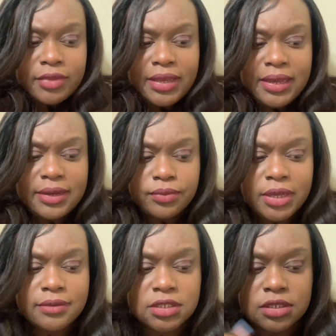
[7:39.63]
And we
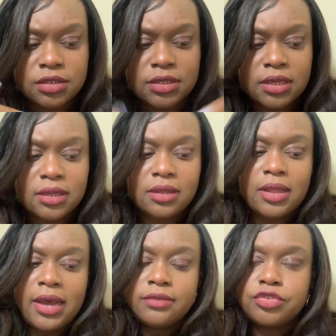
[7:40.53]
have to understand a
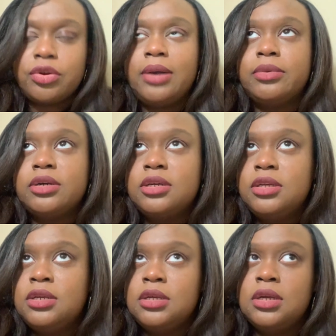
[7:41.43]
lot of trauma,
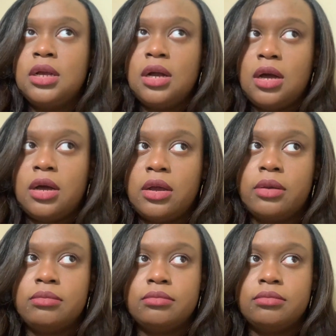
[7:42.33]

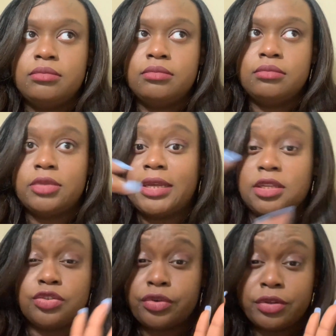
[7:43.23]
like
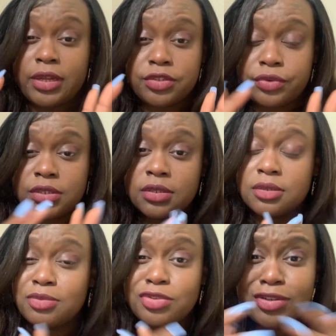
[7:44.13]
internalized
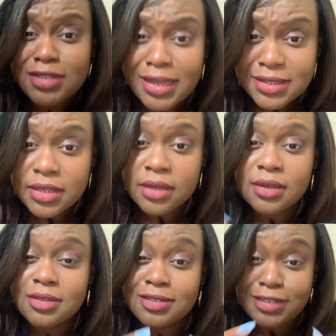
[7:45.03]
racism, starts as a young
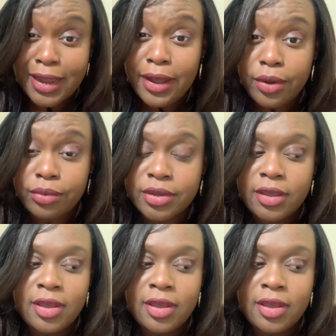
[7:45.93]
child.